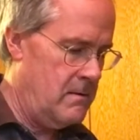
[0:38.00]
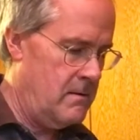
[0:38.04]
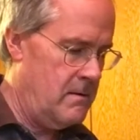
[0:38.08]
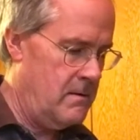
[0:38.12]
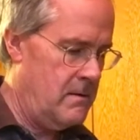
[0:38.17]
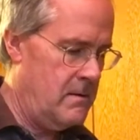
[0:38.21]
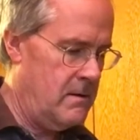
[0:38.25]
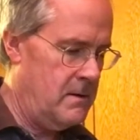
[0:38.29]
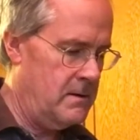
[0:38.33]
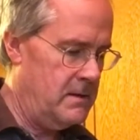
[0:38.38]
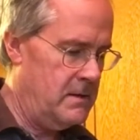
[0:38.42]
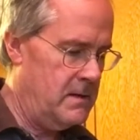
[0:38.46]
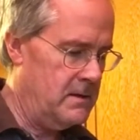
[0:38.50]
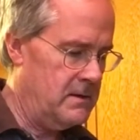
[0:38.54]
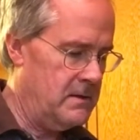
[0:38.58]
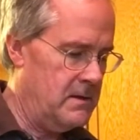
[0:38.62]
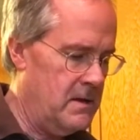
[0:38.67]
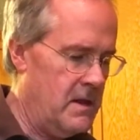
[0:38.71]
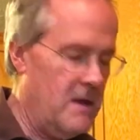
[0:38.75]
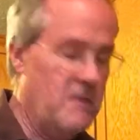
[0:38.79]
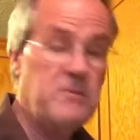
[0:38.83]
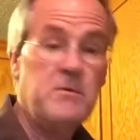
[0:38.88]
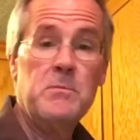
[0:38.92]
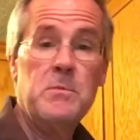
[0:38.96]
It doesn't
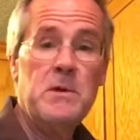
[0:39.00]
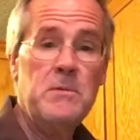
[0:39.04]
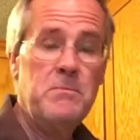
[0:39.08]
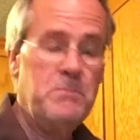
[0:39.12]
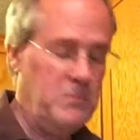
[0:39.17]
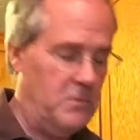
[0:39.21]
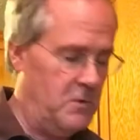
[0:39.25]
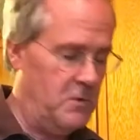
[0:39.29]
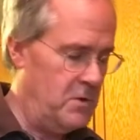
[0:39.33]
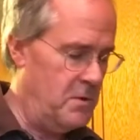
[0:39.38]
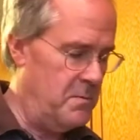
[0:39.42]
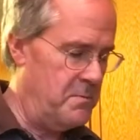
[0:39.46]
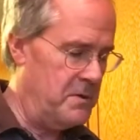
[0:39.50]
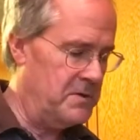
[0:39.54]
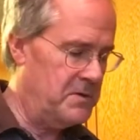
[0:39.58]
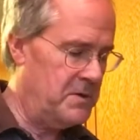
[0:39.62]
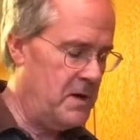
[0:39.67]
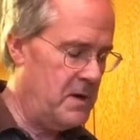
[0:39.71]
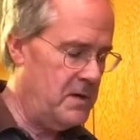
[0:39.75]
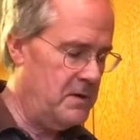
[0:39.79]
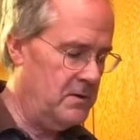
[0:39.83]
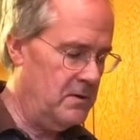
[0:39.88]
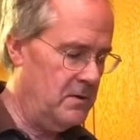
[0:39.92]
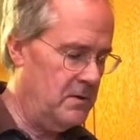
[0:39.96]
have to be too
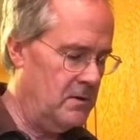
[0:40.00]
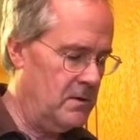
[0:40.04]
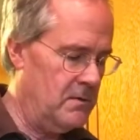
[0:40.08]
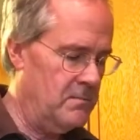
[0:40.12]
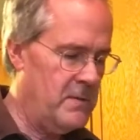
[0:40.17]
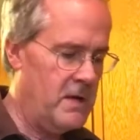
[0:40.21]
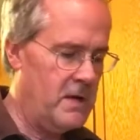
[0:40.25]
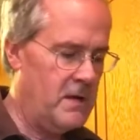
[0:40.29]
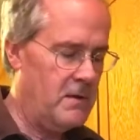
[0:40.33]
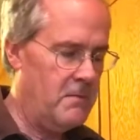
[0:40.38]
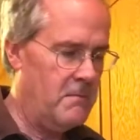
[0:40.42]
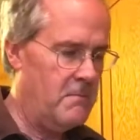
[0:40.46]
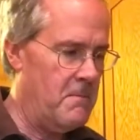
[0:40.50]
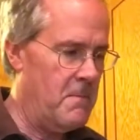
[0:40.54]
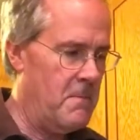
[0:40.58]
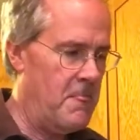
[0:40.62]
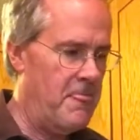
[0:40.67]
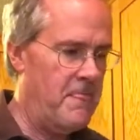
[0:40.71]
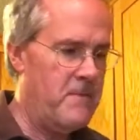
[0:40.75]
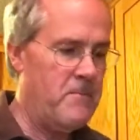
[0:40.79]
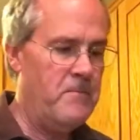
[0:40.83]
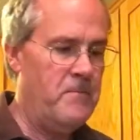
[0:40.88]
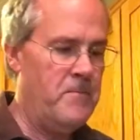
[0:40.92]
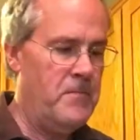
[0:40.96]
precise. You can make them
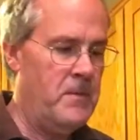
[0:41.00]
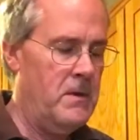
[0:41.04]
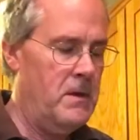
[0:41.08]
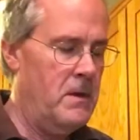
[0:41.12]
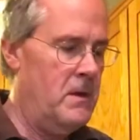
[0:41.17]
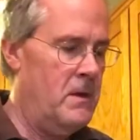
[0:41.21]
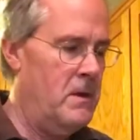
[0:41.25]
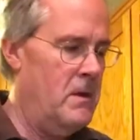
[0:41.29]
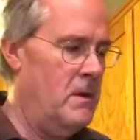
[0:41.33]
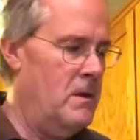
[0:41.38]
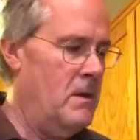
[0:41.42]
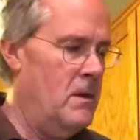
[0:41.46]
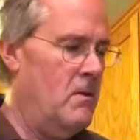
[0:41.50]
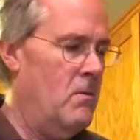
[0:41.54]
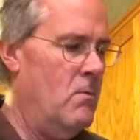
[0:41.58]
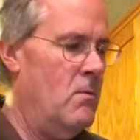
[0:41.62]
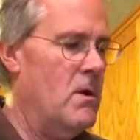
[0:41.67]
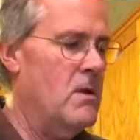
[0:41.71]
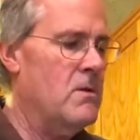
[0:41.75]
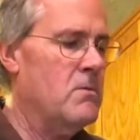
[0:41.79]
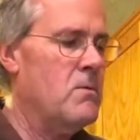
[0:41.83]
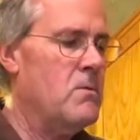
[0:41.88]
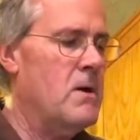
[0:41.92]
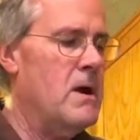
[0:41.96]

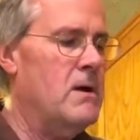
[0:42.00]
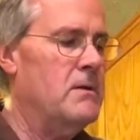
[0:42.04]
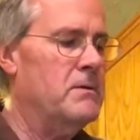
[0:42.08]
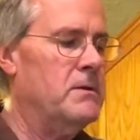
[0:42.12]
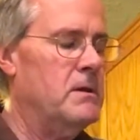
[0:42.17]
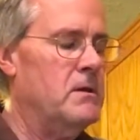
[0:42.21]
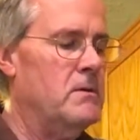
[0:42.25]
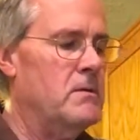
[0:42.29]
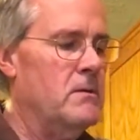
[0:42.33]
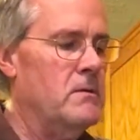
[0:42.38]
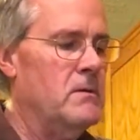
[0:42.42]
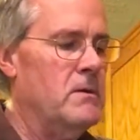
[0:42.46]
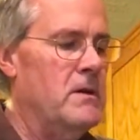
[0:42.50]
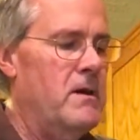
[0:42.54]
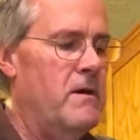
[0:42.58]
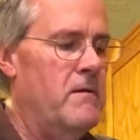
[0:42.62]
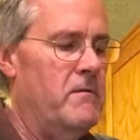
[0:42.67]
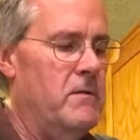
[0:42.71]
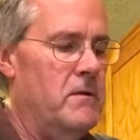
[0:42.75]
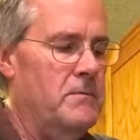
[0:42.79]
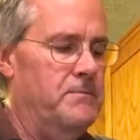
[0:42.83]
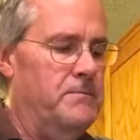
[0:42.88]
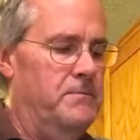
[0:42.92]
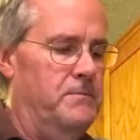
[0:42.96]
well-rounded or
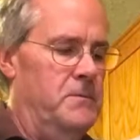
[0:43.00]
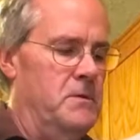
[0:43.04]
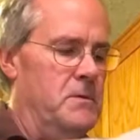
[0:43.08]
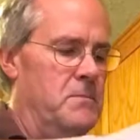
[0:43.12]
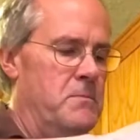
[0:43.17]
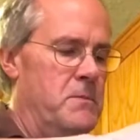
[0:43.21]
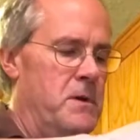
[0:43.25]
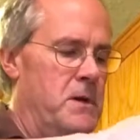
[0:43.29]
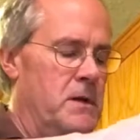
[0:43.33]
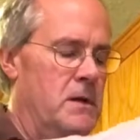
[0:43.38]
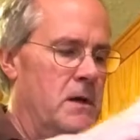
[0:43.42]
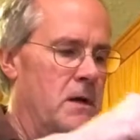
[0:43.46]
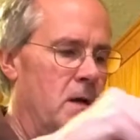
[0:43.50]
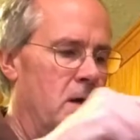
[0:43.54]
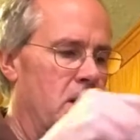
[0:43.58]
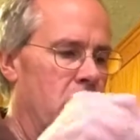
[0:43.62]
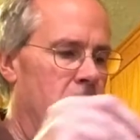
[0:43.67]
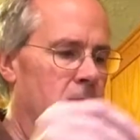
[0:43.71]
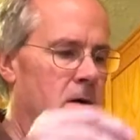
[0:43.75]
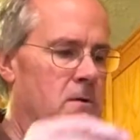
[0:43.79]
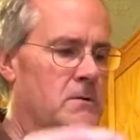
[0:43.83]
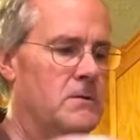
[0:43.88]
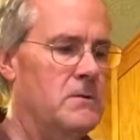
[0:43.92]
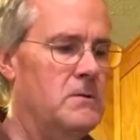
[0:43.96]
level depending on
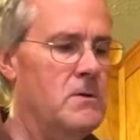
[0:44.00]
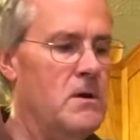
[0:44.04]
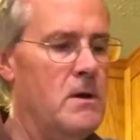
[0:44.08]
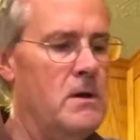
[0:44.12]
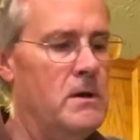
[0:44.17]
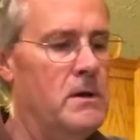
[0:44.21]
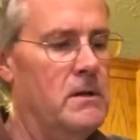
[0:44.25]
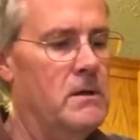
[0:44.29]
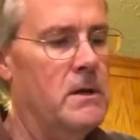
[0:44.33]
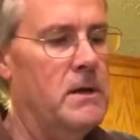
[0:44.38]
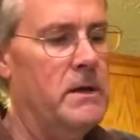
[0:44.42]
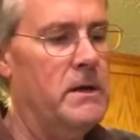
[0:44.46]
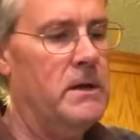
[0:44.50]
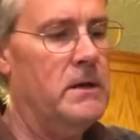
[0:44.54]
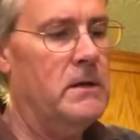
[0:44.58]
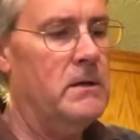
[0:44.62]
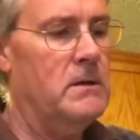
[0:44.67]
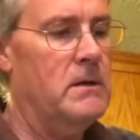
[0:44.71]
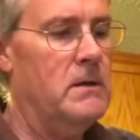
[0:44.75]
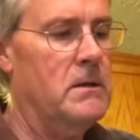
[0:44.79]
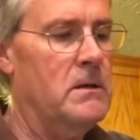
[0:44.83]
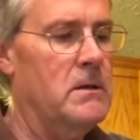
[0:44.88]
how strong you like it.